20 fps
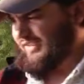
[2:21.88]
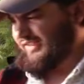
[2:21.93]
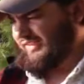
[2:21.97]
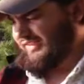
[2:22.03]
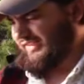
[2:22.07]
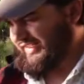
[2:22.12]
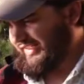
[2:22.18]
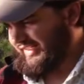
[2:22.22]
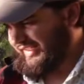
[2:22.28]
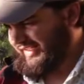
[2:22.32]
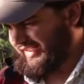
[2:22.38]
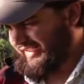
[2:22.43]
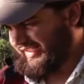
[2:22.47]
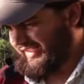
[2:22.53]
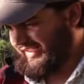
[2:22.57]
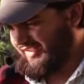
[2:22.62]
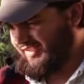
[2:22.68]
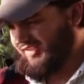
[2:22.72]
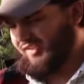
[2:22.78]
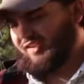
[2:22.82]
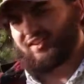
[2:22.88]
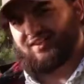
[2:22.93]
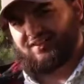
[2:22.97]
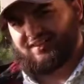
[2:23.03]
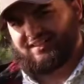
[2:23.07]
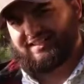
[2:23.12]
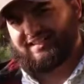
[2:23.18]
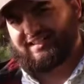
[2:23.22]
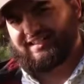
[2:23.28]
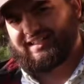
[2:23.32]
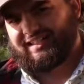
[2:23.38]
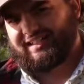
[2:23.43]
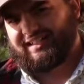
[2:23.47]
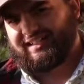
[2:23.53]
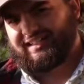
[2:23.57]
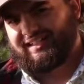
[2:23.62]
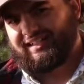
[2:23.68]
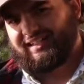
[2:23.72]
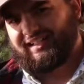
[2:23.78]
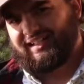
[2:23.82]
Like, in all honesty,
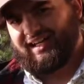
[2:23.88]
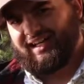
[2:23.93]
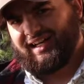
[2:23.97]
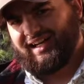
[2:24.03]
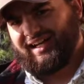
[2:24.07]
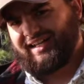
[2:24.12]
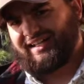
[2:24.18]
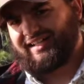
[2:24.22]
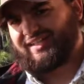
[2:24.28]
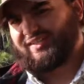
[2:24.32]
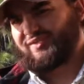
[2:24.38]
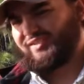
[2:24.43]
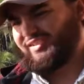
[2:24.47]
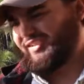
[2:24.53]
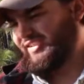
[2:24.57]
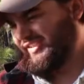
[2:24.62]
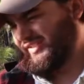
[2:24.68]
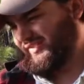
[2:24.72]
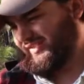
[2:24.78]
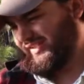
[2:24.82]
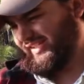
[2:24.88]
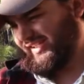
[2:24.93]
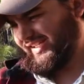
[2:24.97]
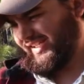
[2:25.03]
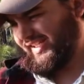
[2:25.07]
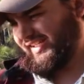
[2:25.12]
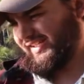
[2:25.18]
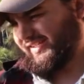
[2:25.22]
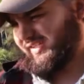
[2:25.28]
I can really only get